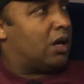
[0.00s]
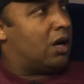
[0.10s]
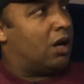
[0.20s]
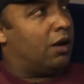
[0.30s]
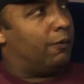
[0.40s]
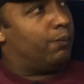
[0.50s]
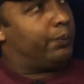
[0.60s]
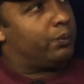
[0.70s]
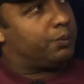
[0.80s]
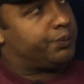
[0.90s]

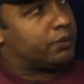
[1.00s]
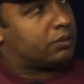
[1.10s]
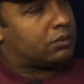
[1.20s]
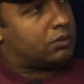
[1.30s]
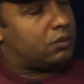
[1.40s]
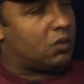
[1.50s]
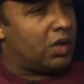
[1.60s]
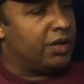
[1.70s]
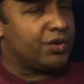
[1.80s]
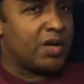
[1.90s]

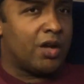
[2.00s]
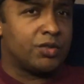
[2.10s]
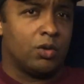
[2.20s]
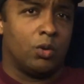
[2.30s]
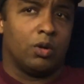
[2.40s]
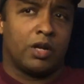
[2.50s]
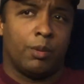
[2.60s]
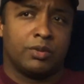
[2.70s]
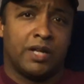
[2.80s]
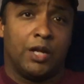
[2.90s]
There was also a
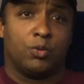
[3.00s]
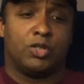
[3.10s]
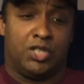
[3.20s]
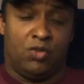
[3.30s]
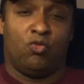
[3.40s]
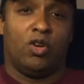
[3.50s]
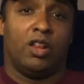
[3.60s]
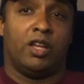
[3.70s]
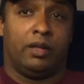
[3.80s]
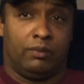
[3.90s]
couple times where she
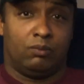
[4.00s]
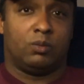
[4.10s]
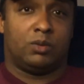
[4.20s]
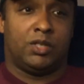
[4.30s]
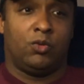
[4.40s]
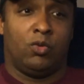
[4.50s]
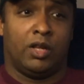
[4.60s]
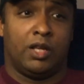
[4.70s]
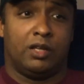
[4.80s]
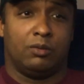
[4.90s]
really
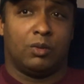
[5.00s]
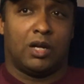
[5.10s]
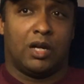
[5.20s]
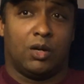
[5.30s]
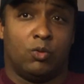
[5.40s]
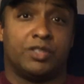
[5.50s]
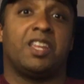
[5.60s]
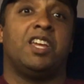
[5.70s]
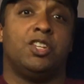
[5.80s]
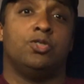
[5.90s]
was
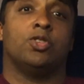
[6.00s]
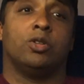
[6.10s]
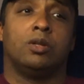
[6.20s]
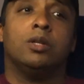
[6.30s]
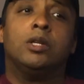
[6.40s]
injured